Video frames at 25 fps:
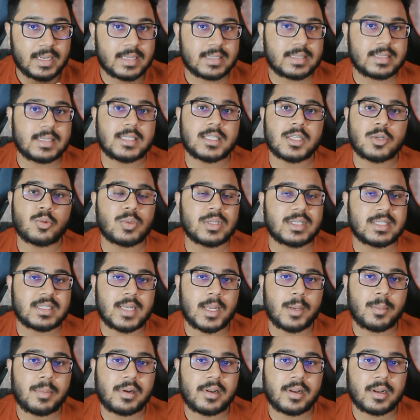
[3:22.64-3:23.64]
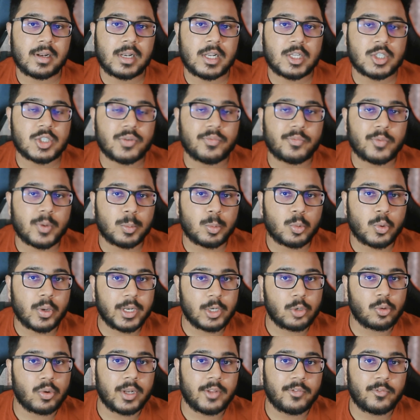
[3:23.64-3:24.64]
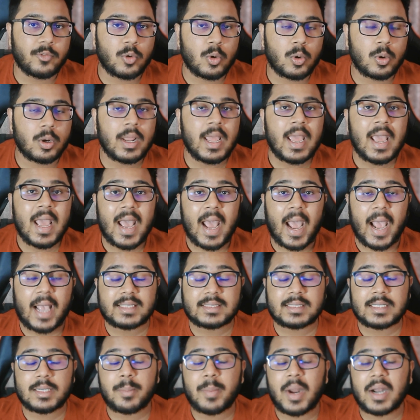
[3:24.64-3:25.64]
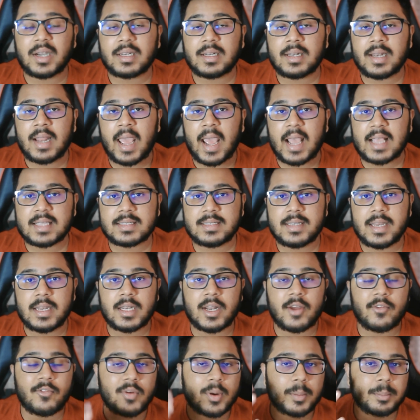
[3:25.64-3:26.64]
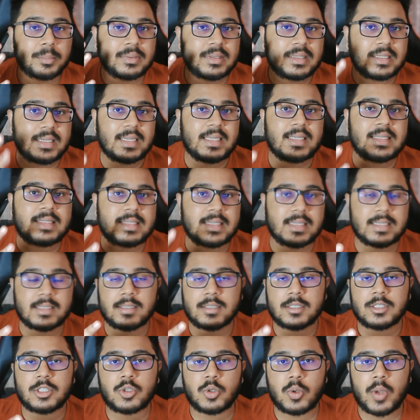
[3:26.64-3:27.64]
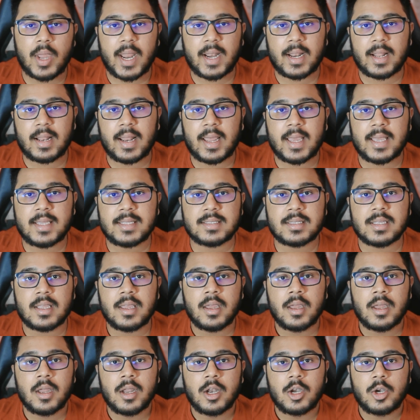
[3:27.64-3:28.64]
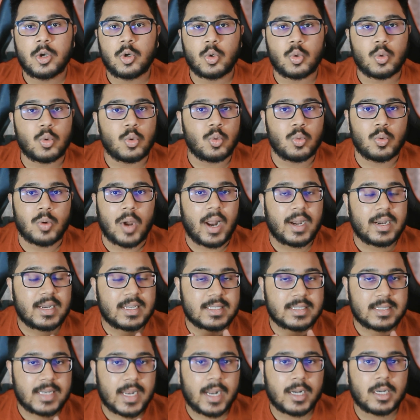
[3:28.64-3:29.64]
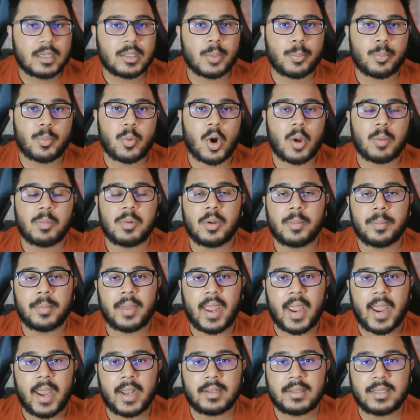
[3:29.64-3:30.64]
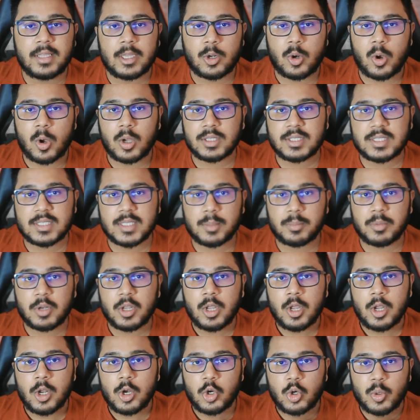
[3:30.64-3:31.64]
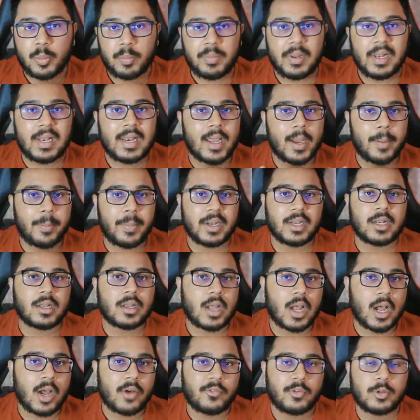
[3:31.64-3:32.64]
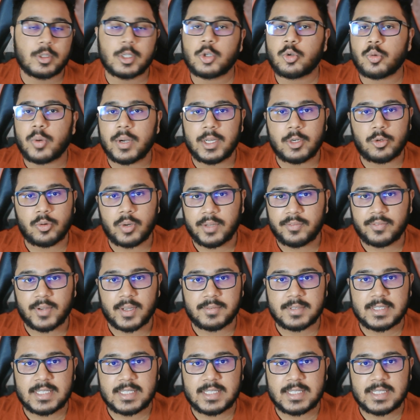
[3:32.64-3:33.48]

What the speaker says: a season with stable regulation from 2024, Aston Martin has data from 3 seasons to analyze, to understand the problem and their concept to build a better car for the 2025